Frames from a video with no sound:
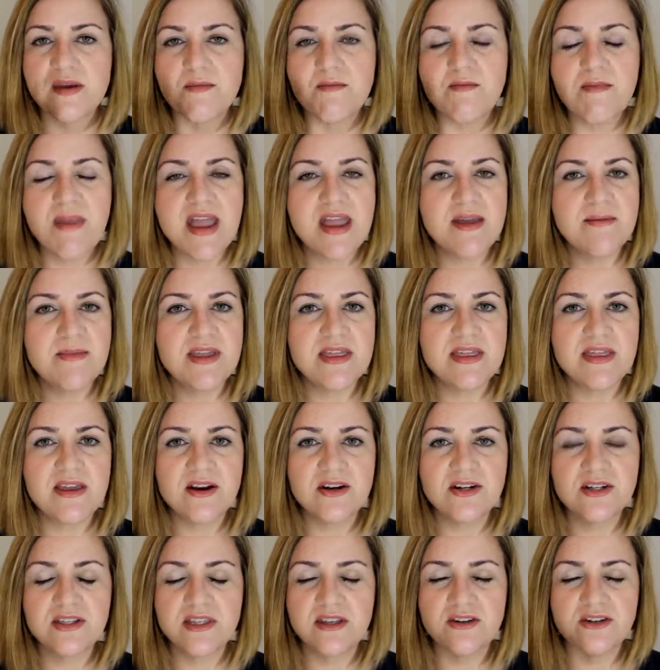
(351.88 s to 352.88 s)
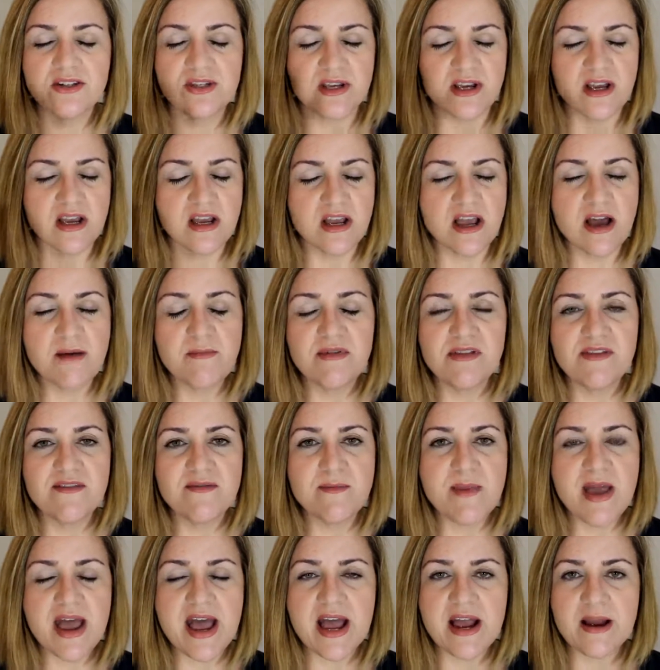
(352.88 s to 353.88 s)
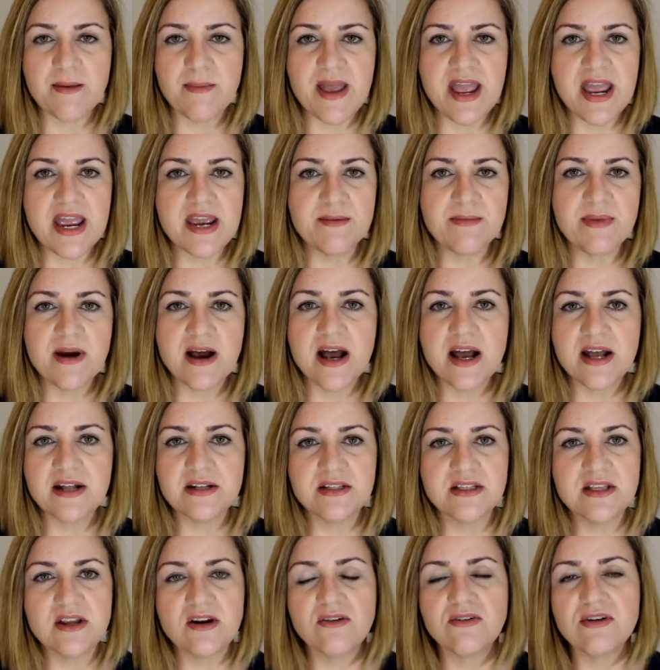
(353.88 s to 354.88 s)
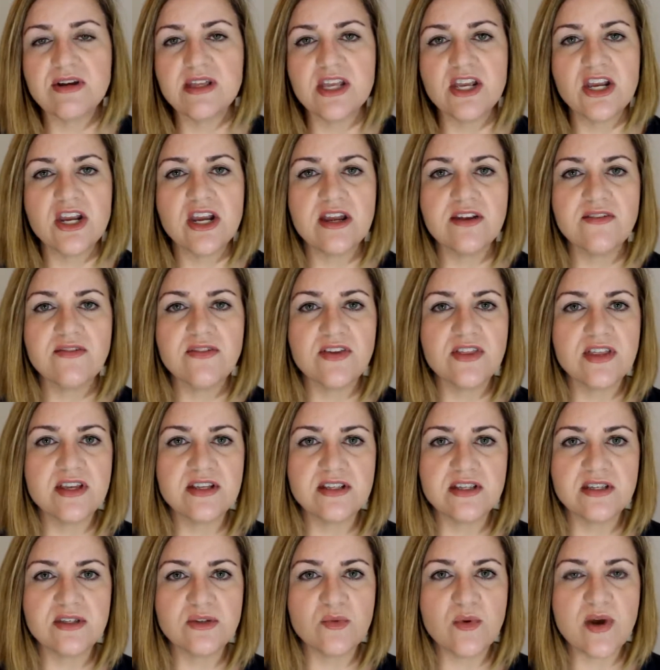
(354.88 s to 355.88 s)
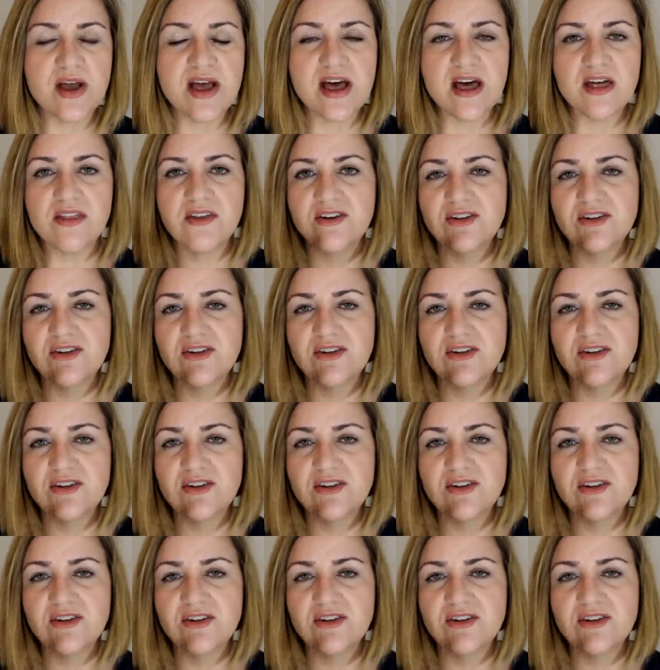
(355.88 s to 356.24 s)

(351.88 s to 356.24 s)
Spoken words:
maybe there's a couple of MAC paint pots that are really good for this as well.